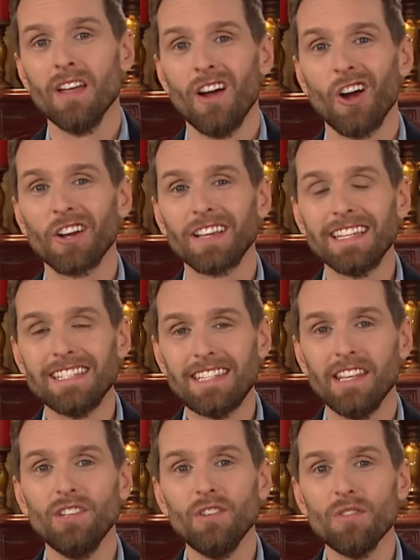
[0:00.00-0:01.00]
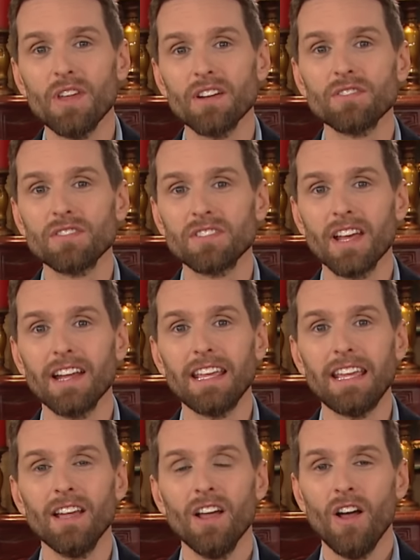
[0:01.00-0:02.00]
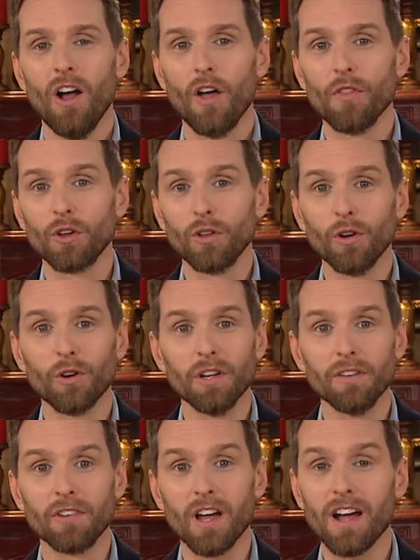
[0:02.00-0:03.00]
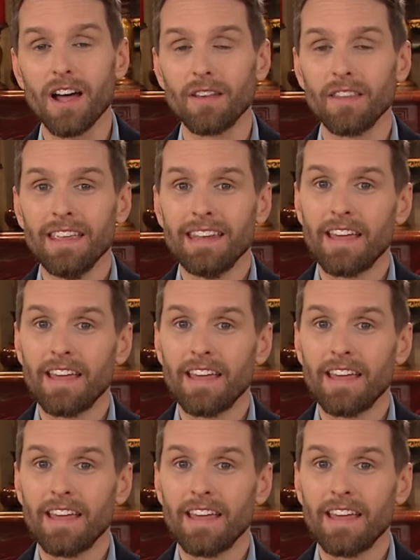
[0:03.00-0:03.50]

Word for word: are going to continue their study on the glory of God.